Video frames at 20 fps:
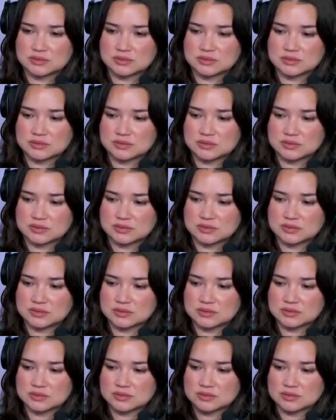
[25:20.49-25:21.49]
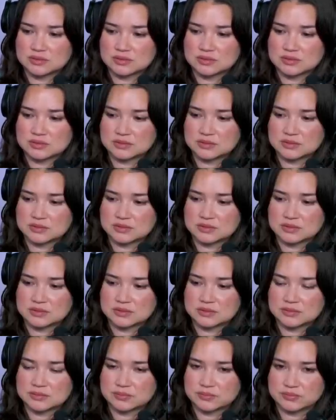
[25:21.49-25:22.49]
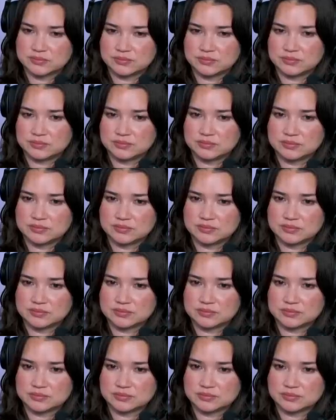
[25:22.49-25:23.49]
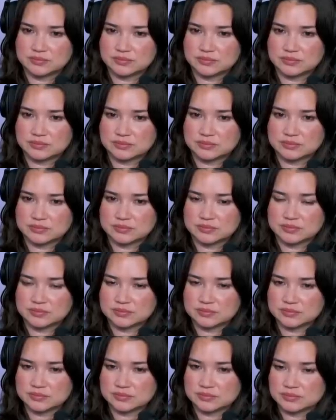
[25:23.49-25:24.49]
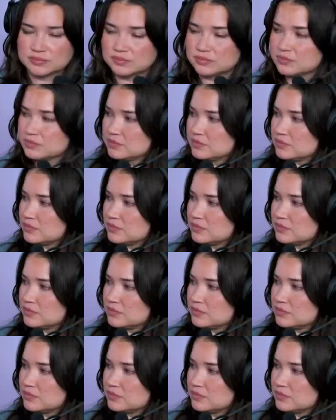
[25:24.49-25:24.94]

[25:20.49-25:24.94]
The person shown says nothing.